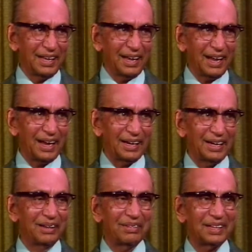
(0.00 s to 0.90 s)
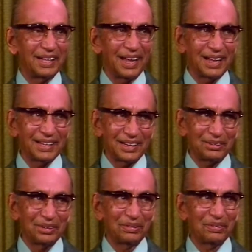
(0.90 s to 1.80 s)
and give us the answer
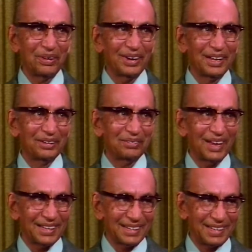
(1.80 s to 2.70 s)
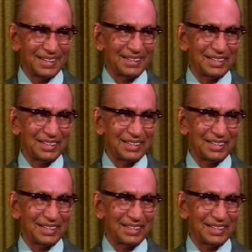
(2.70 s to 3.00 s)
to the following questions.